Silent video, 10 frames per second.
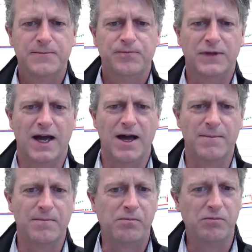
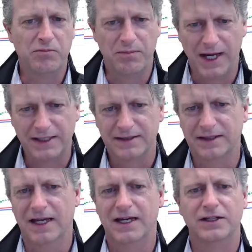But
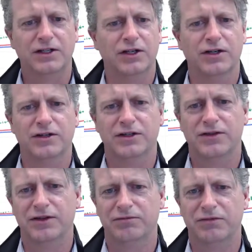again,
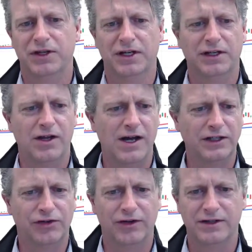the
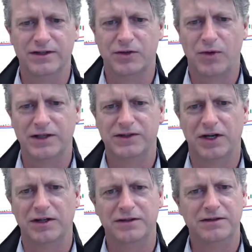underlying trend is quite
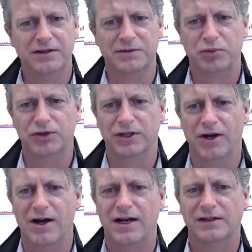solid. It's pushing
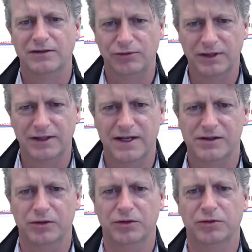higher. It really does
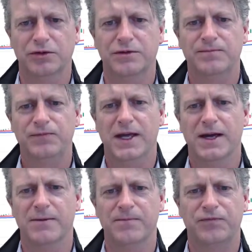look good
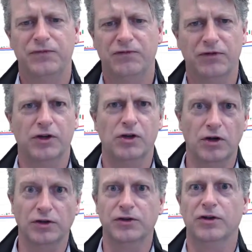for the
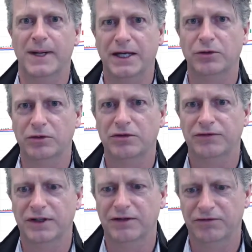longer term outlook
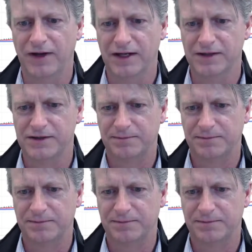for Enphase.